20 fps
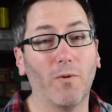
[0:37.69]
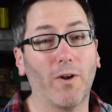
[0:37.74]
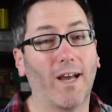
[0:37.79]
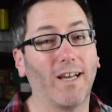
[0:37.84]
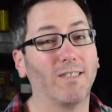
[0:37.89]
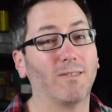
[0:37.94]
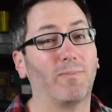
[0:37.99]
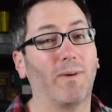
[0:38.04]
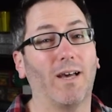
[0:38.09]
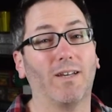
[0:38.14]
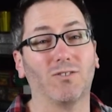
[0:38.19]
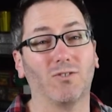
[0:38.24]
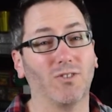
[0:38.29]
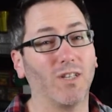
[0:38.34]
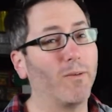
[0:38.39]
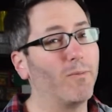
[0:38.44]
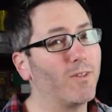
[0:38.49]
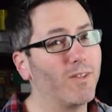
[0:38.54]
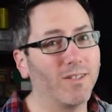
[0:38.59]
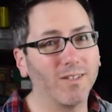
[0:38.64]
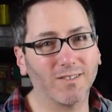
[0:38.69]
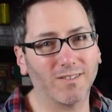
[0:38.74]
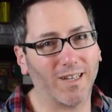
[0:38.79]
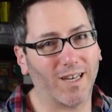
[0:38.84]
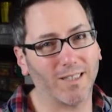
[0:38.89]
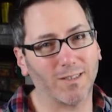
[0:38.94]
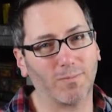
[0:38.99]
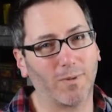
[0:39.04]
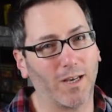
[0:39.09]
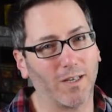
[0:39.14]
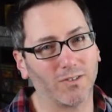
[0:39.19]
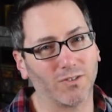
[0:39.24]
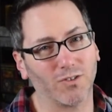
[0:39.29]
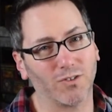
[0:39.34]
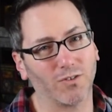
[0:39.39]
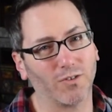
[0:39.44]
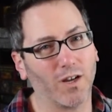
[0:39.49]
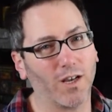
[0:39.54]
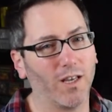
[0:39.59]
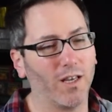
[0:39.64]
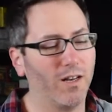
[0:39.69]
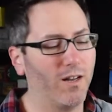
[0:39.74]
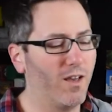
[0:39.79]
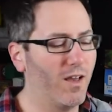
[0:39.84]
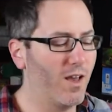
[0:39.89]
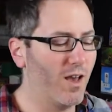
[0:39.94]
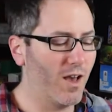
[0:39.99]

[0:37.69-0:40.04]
Dice Masters, everything is Dice Masters, right?